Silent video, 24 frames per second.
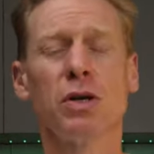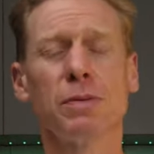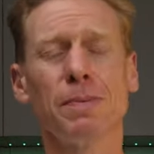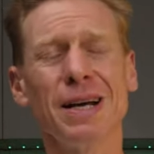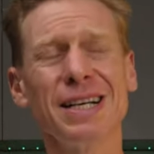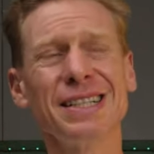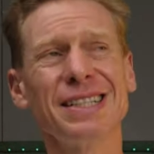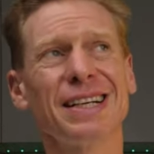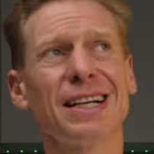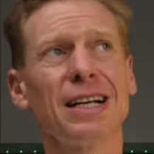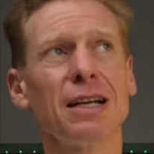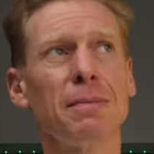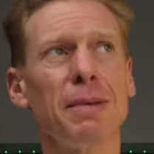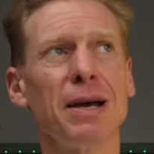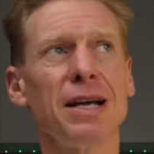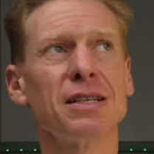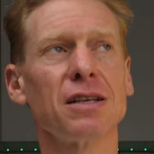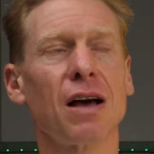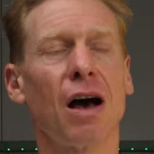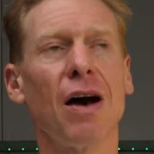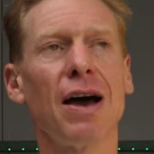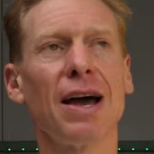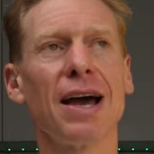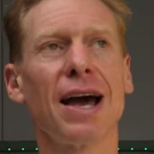Which basically
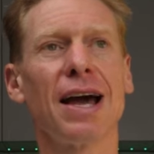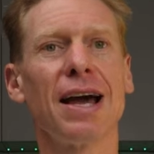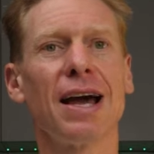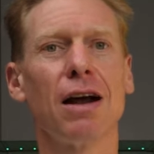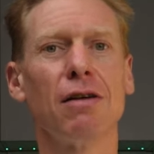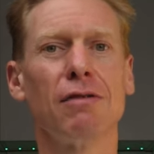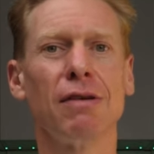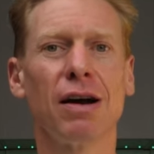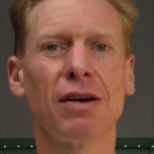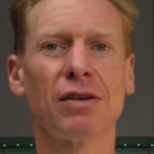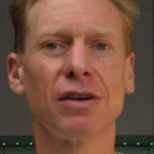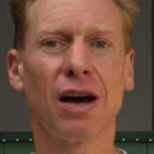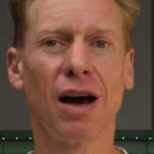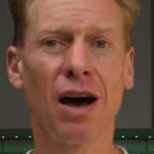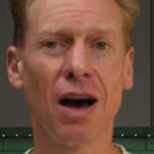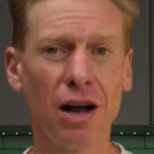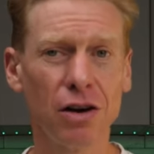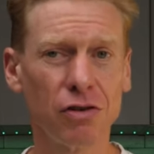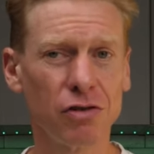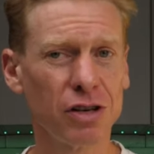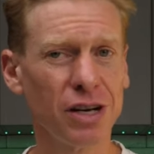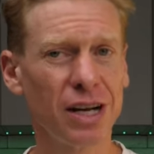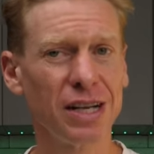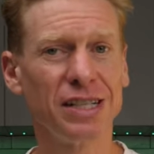means I ate around
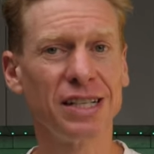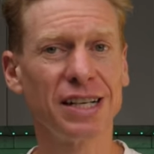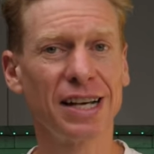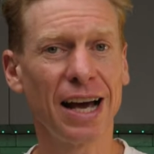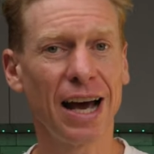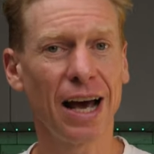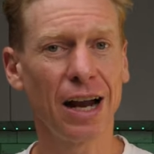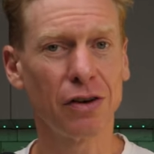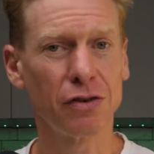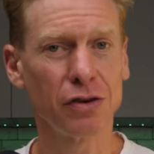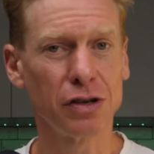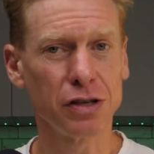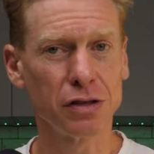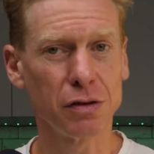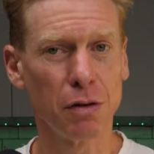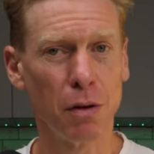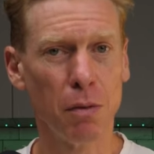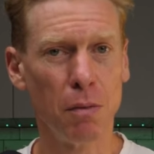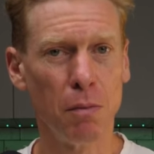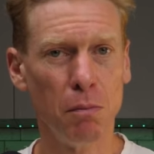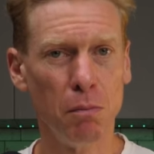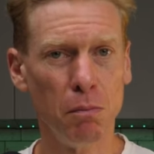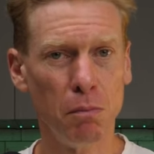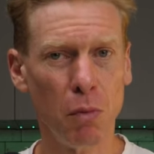180 calories
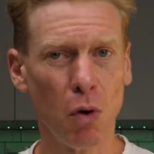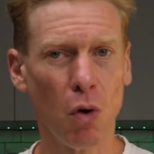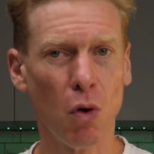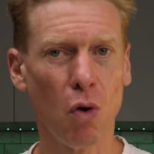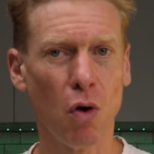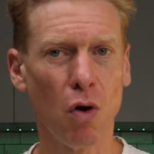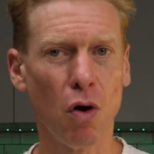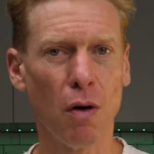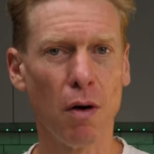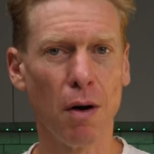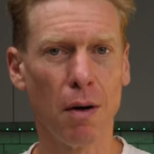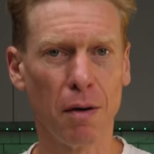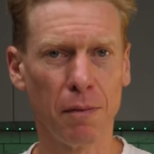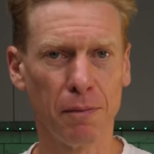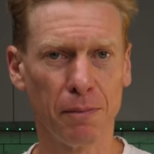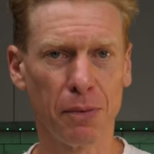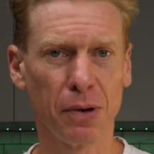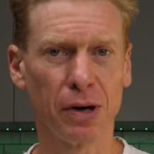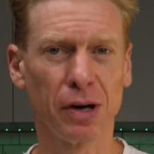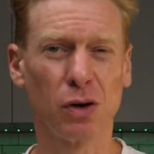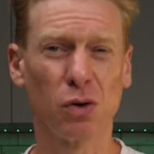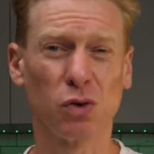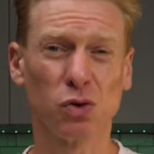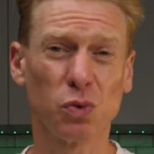more of
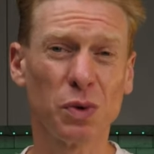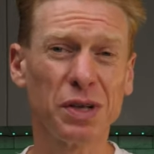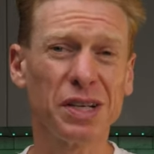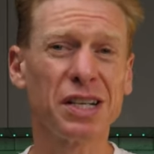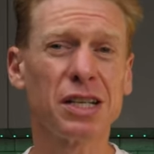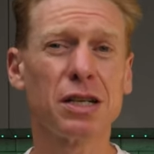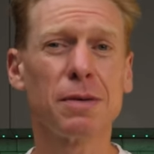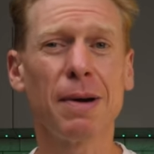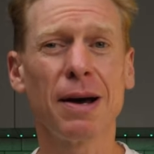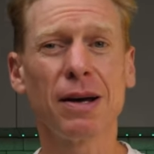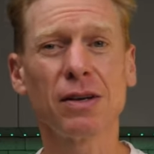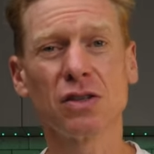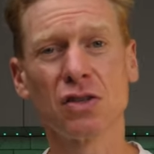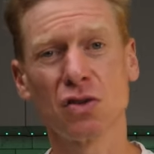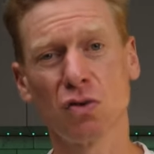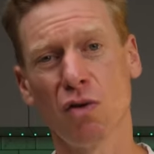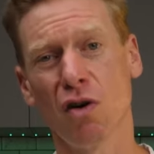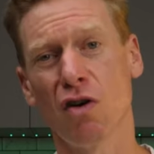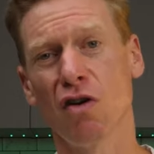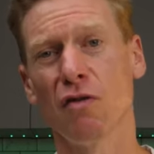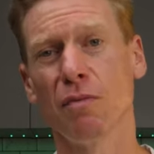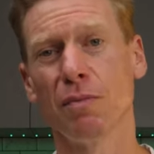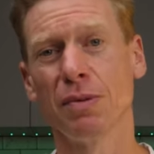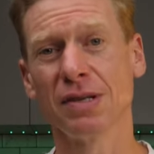Pringles, which is about
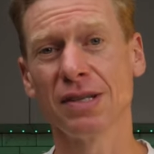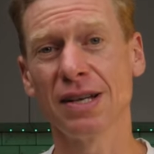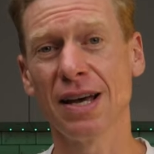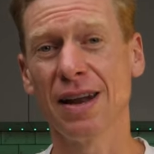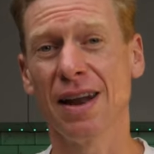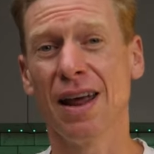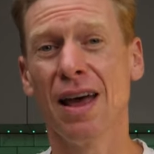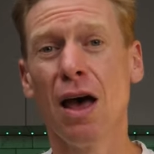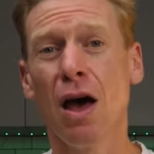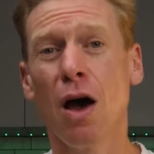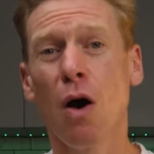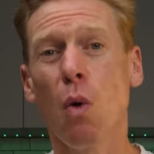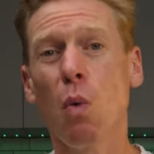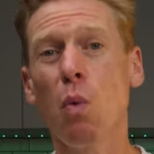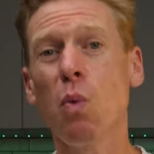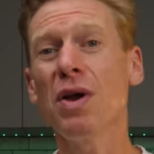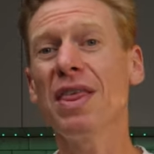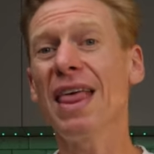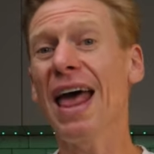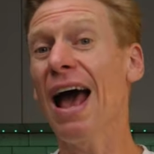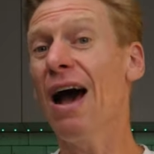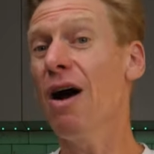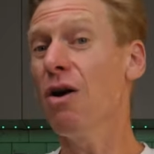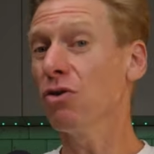12%,
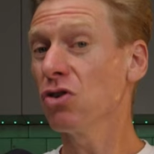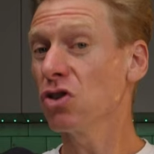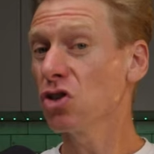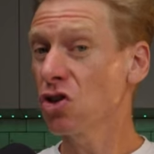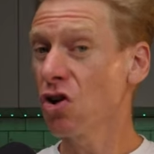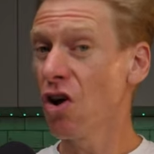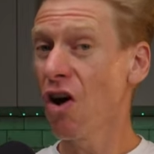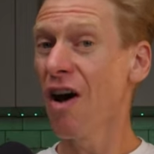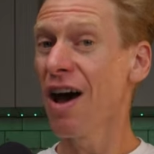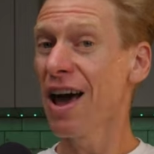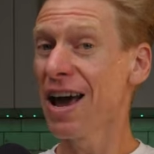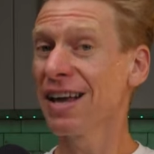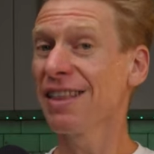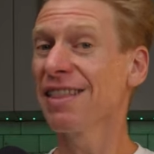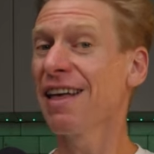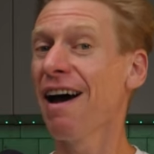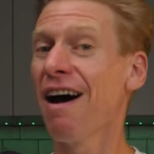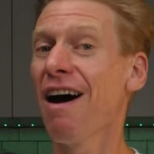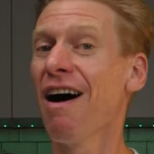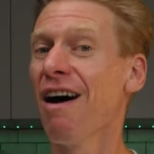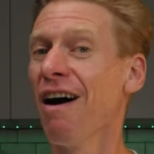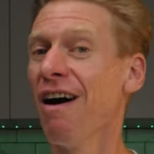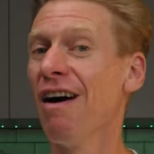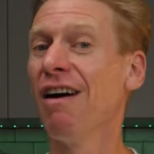without trying
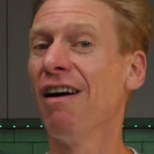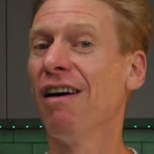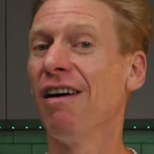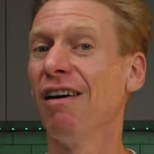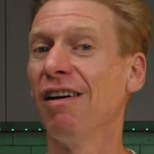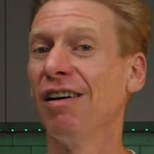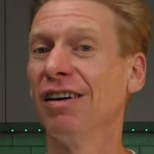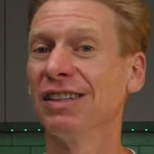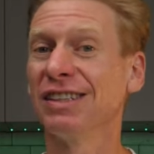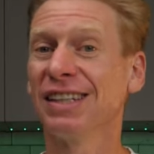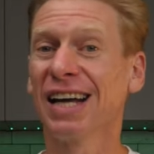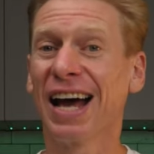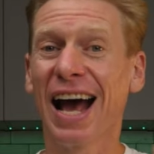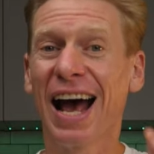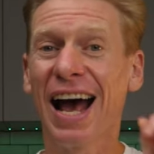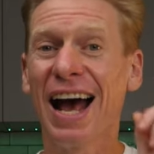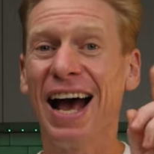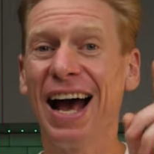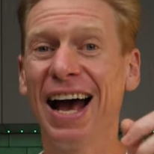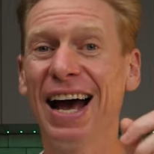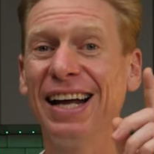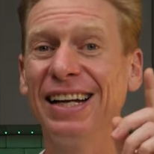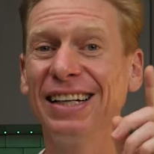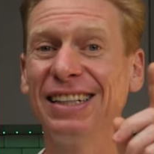that hard,
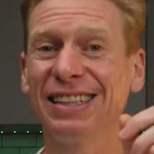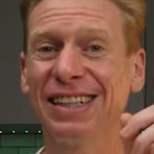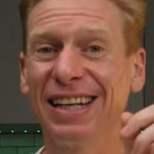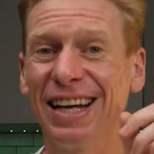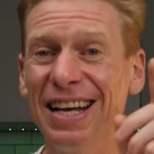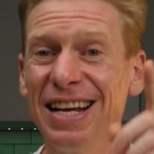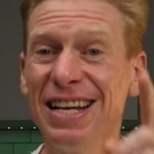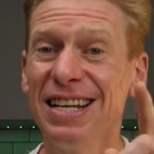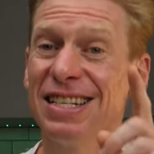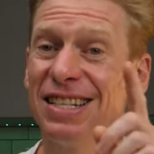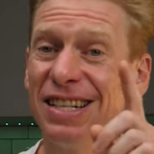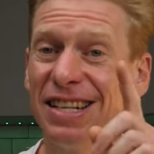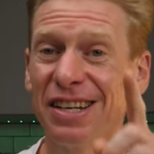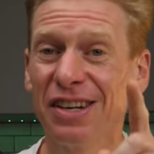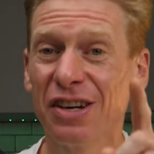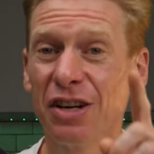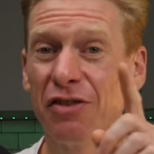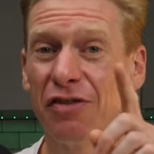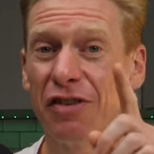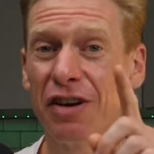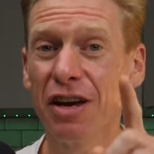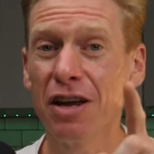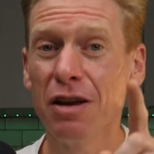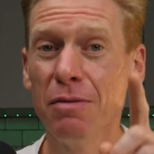and easily could
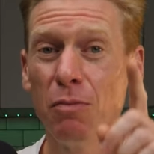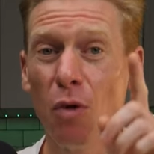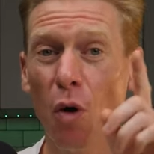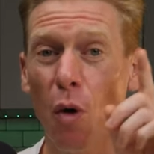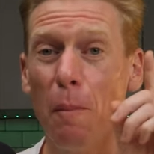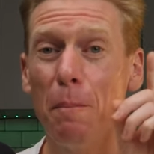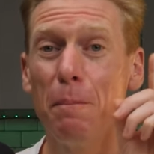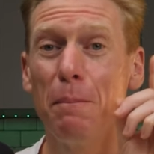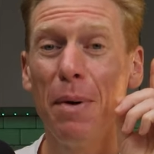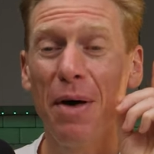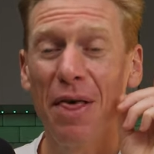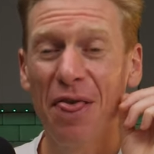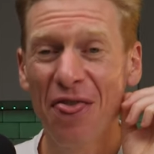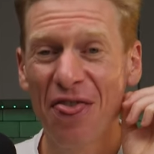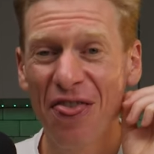have eaten more. But